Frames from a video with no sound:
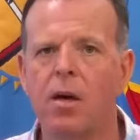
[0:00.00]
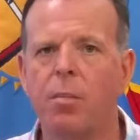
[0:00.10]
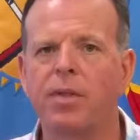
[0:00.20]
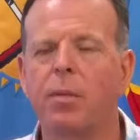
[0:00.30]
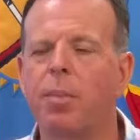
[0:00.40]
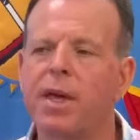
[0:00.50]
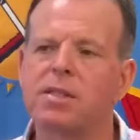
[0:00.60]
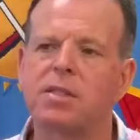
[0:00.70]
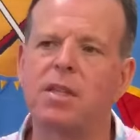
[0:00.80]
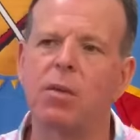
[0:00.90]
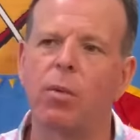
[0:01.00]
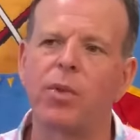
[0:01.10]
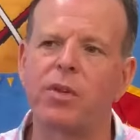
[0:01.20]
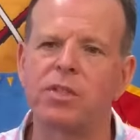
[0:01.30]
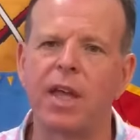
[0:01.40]
But the biggest deal,
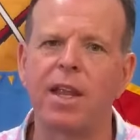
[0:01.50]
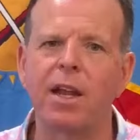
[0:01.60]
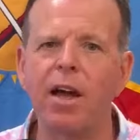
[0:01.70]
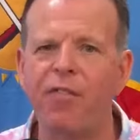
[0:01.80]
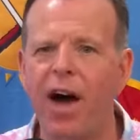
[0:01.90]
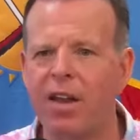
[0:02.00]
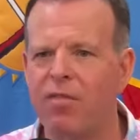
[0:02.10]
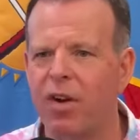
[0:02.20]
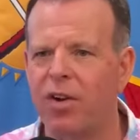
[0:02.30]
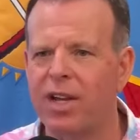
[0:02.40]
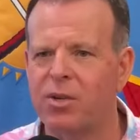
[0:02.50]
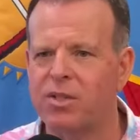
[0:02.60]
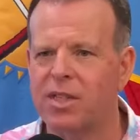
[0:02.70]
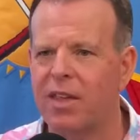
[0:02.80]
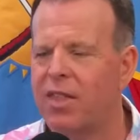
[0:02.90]
what they're saying, and I find it very
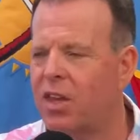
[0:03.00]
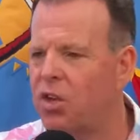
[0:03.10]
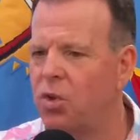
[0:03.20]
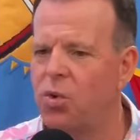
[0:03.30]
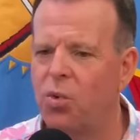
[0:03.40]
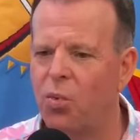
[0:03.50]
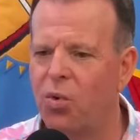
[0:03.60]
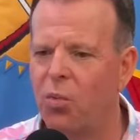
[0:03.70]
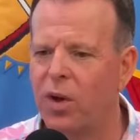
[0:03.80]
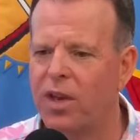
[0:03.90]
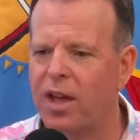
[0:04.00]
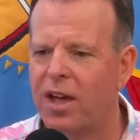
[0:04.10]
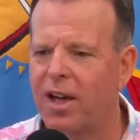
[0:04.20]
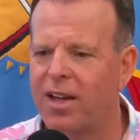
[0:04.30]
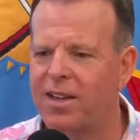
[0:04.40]
interesting that you would
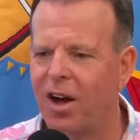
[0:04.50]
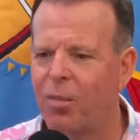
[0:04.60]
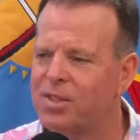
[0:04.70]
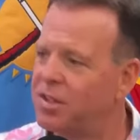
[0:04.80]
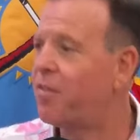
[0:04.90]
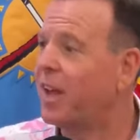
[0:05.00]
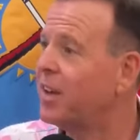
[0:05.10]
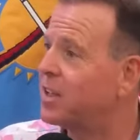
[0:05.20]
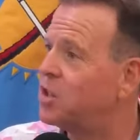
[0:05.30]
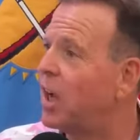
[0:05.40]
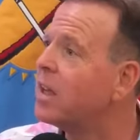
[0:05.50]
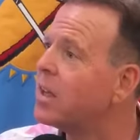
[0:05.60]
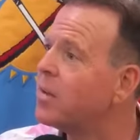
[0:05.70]
almost defend Tkachuk.